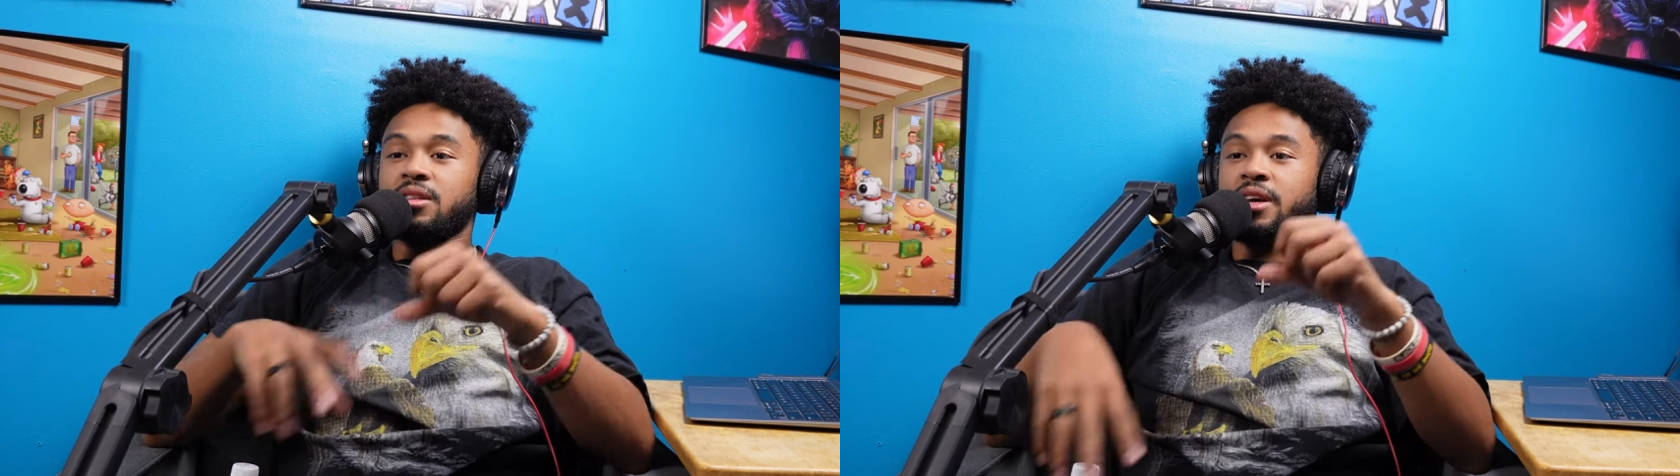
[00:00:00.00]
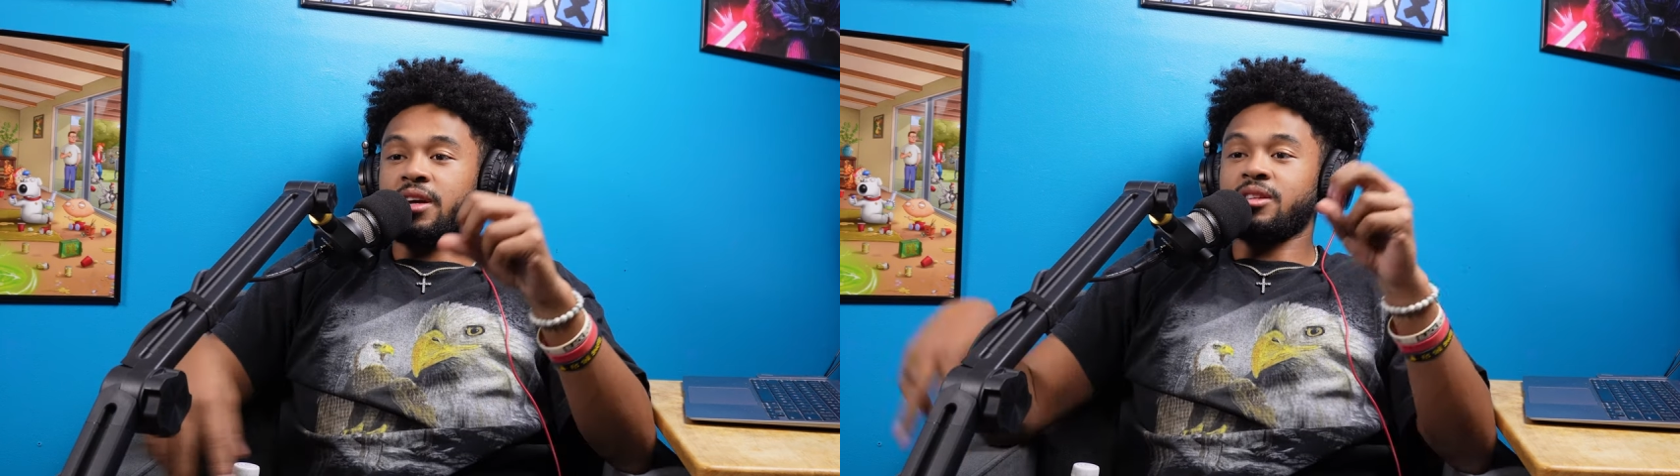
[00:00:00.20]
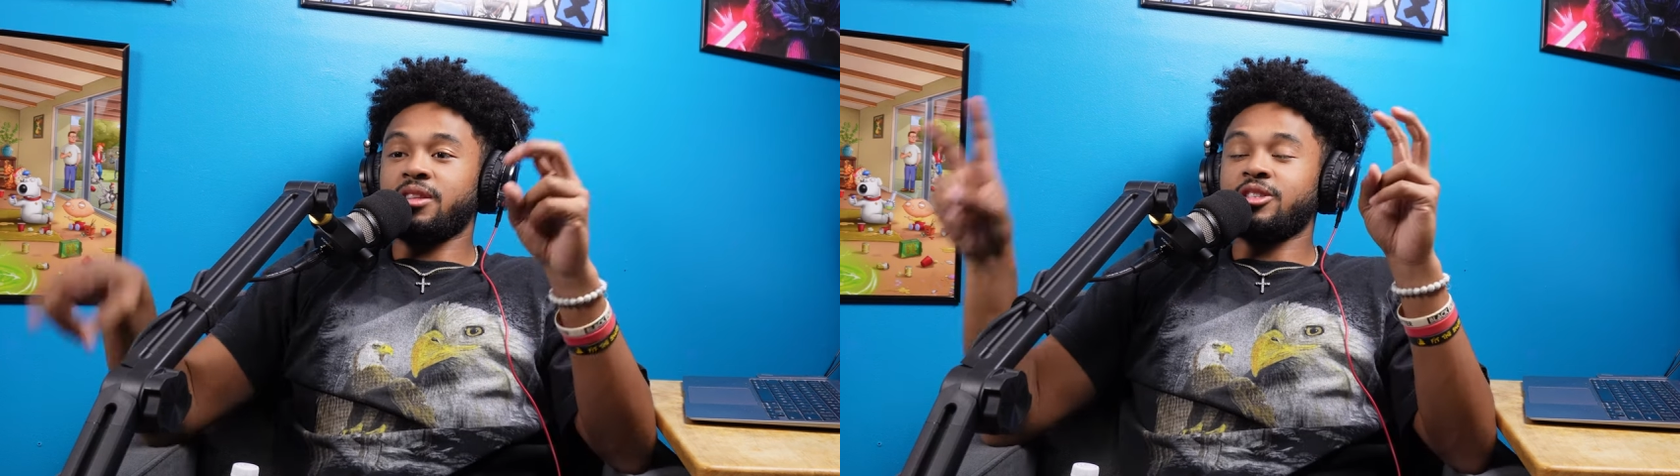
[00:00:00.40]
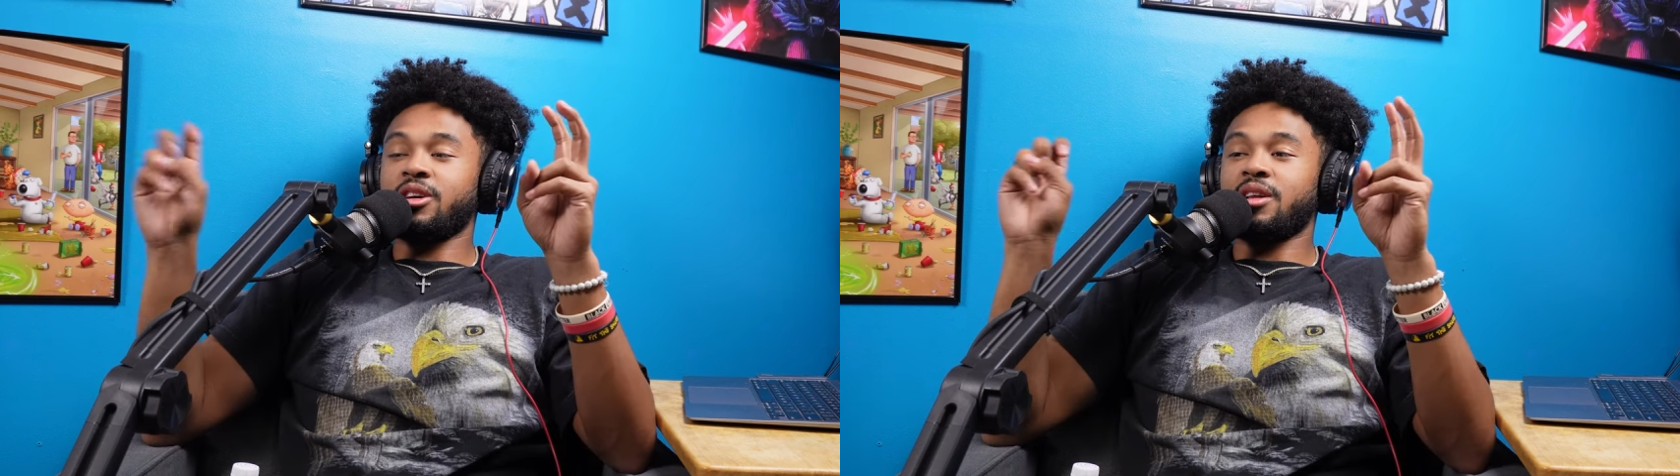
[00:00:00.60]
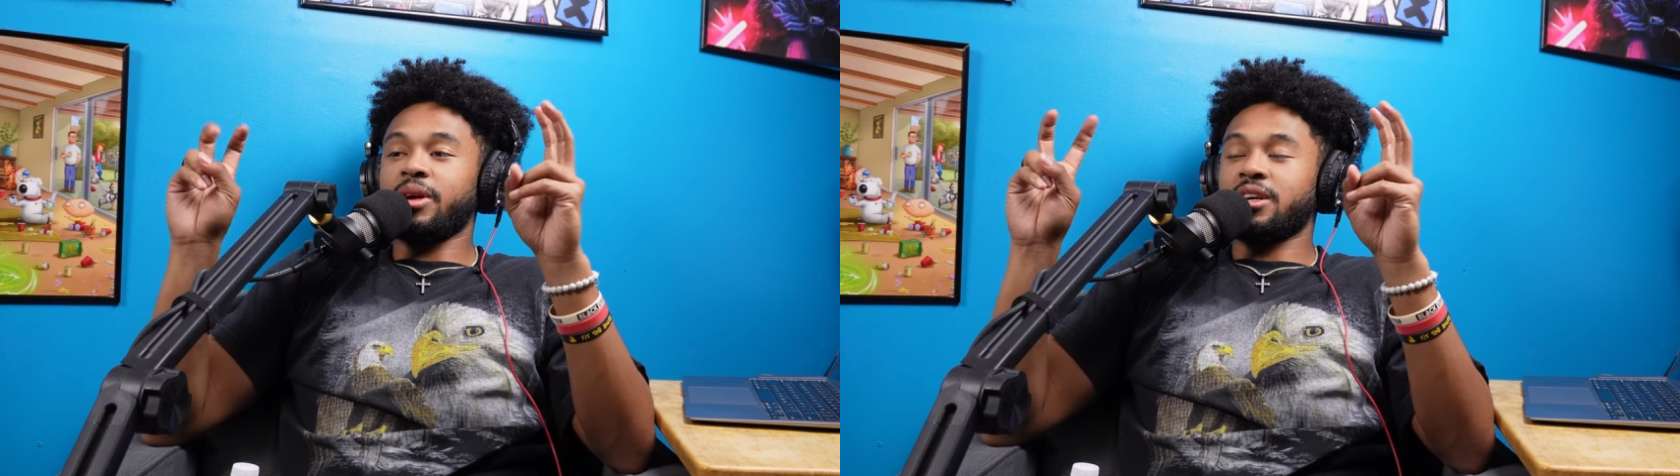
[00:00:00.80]
like they
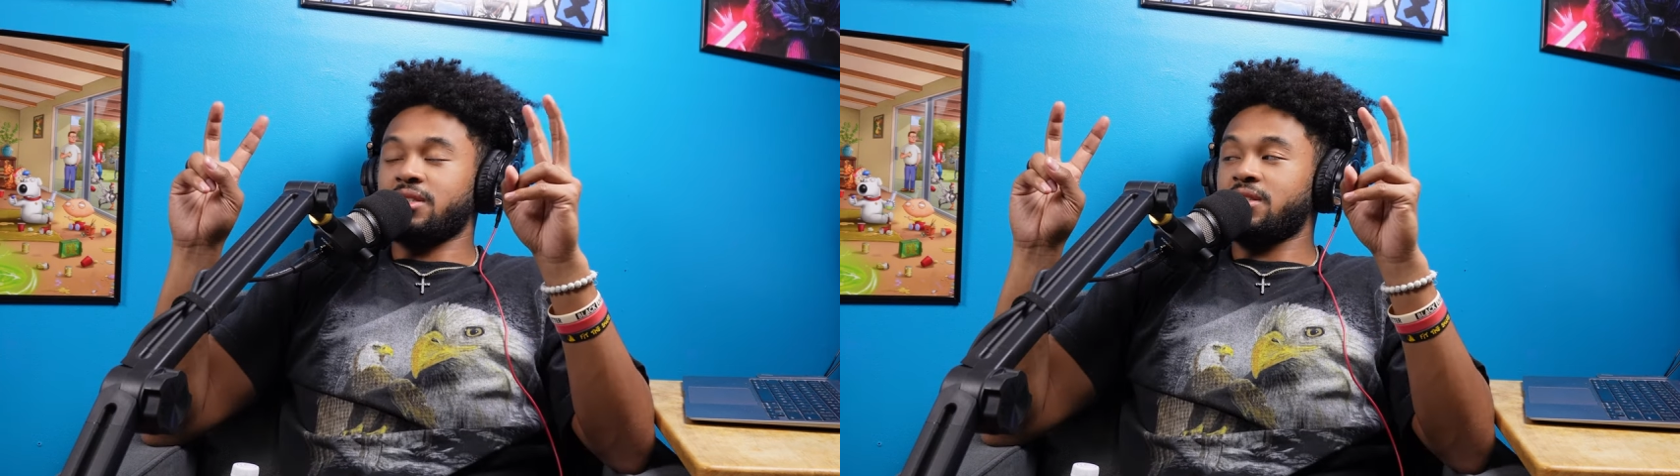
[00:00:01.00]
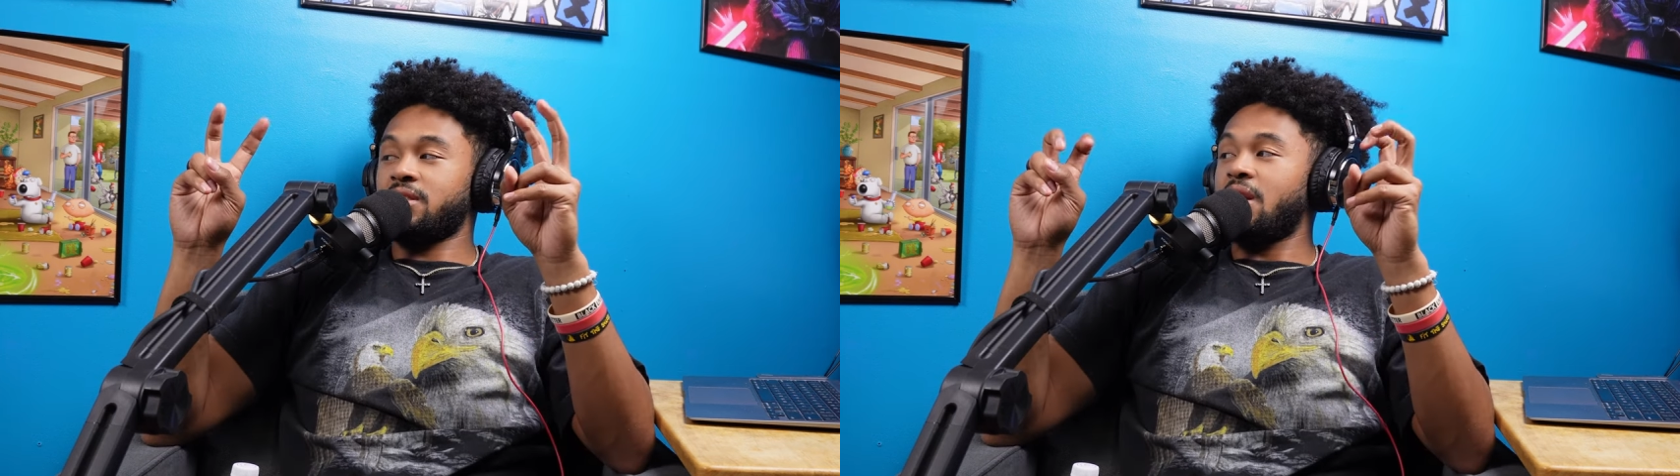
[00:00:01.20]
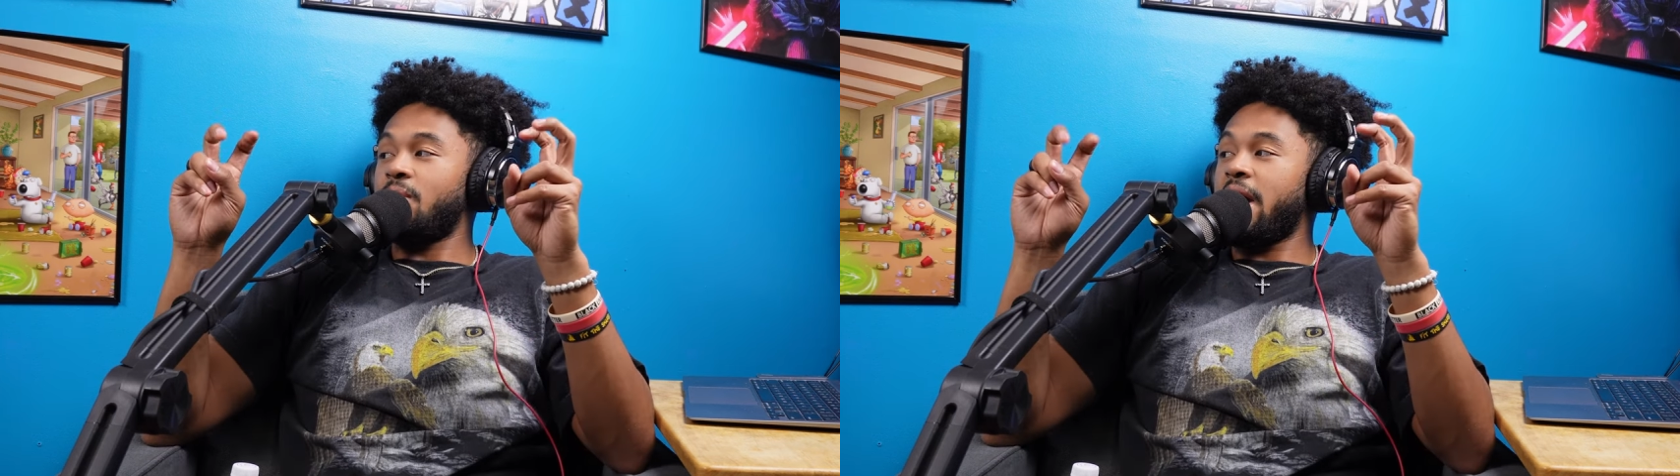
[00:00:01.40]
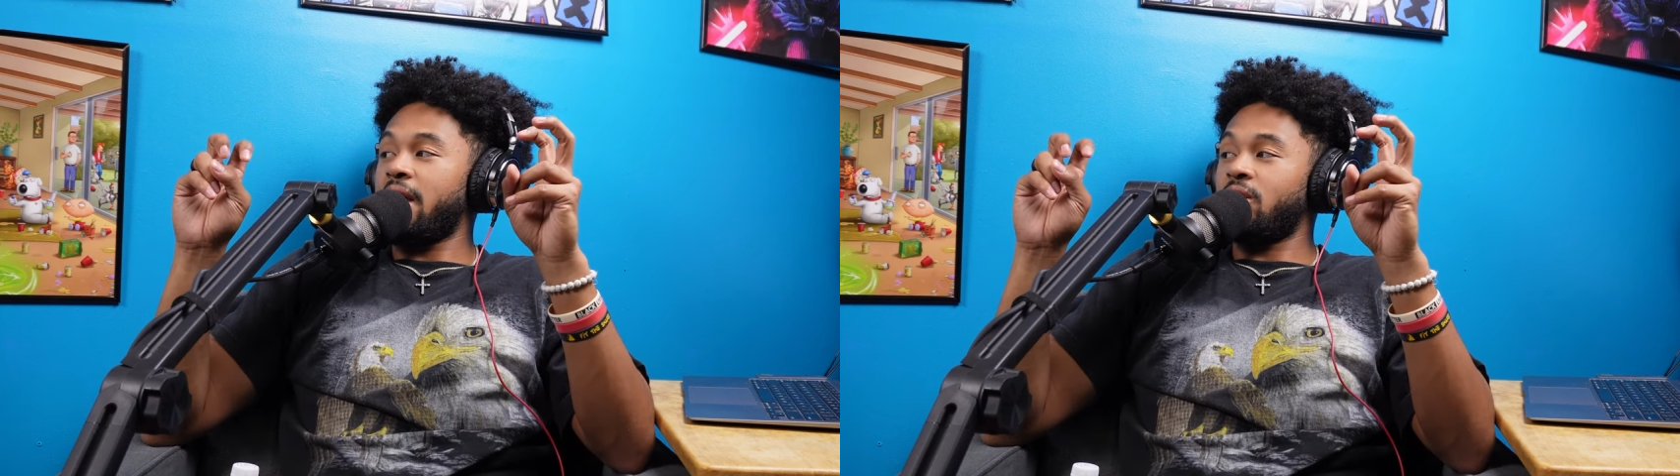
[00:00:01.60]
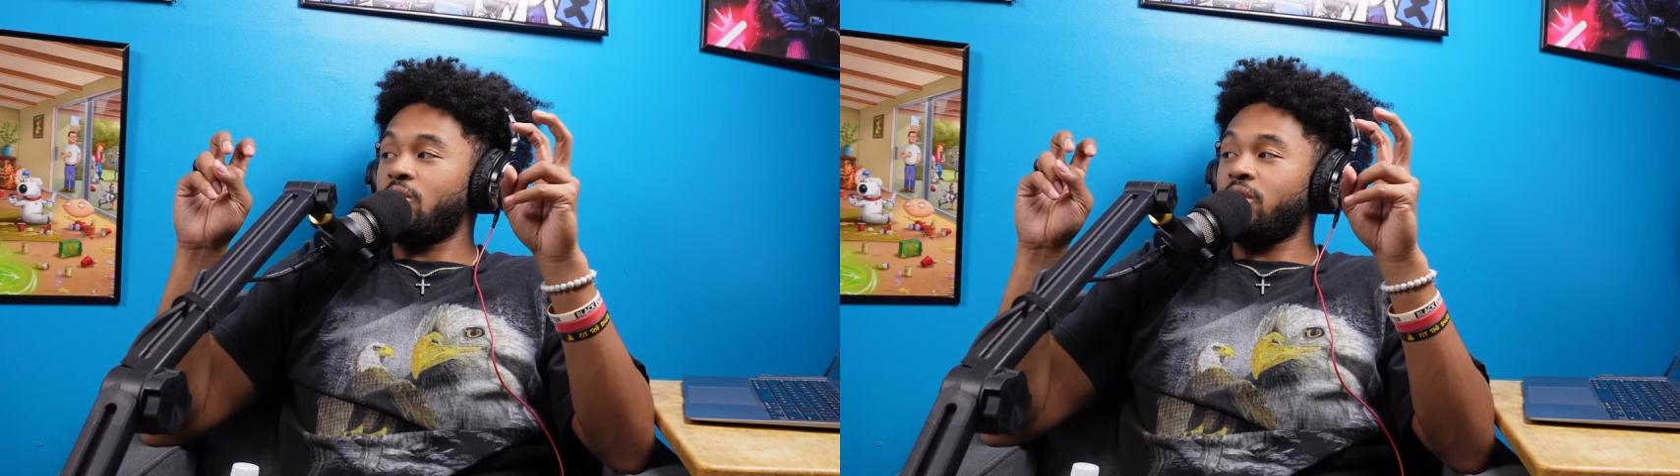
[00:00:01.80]
try to make a
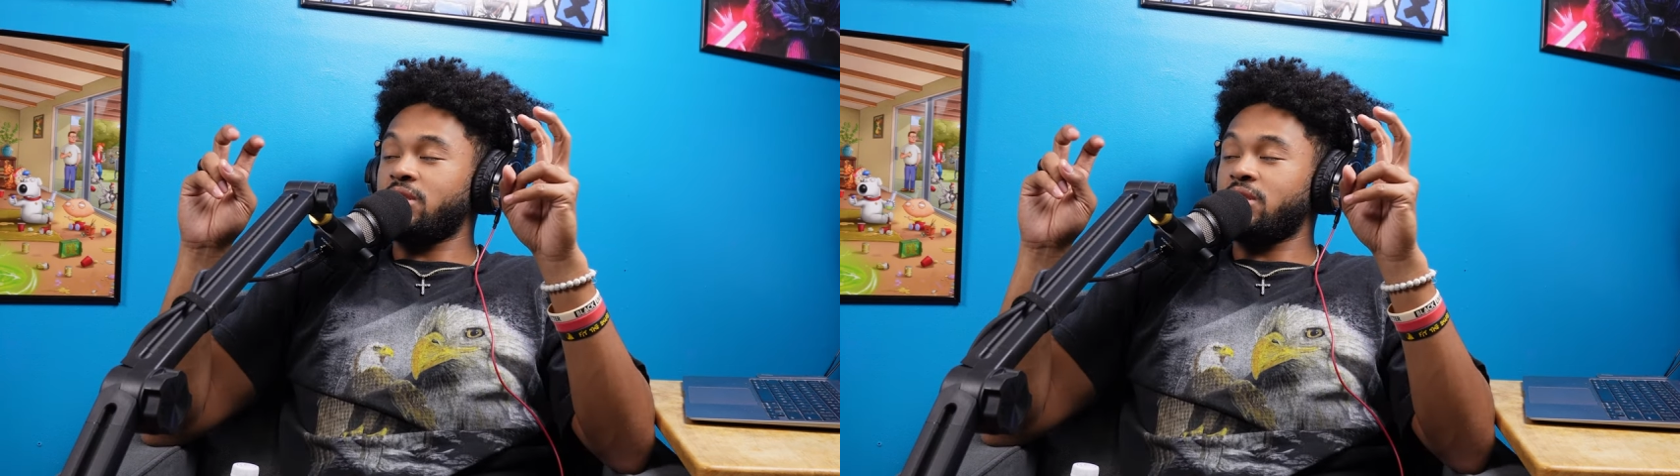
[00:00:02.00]
cinemato